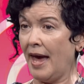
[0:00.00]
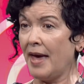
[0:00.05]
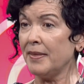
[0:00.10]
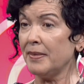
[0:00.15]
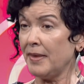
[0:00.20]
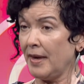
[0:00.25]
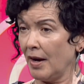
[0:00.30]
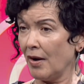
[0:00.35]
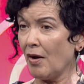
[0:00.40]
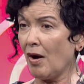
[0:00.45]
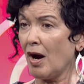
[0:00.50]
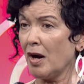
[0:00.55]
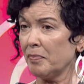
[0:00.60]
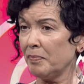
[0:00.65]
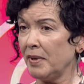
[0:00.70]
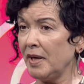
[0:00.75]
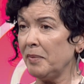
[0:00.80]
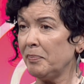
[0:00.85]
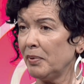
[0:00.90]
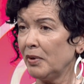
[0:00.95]
And there are
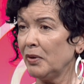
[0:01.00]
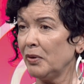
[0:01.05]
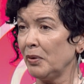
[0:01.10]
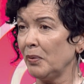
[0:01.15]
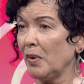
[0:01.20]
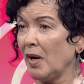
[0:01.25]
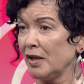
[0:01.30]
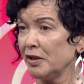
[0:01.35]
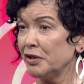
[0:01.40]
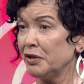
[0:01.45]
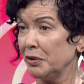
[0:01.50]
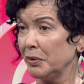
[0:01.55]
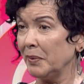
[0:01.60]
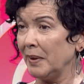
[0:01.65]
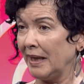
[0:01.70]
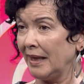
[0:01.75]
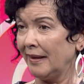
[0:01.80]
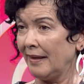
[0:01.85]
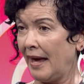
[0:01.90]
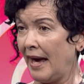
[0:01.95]
people who are
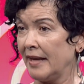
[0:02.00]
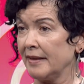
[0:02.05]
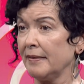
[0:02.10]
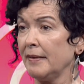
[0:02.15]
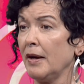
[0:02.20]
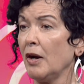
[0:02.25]
doing that.